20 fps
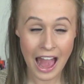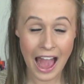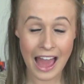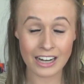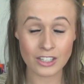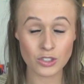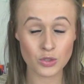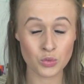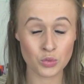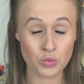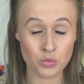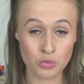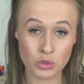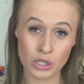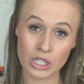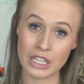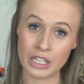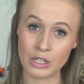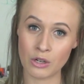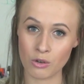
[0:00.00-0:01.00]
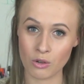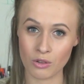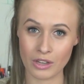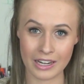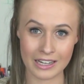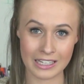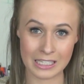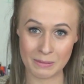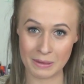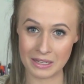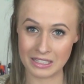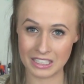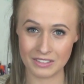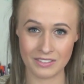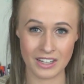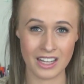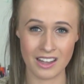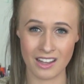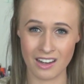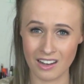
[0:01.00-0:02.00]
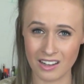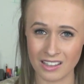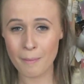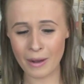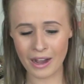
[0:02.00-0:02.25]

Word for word: and it's really not all that expensive either.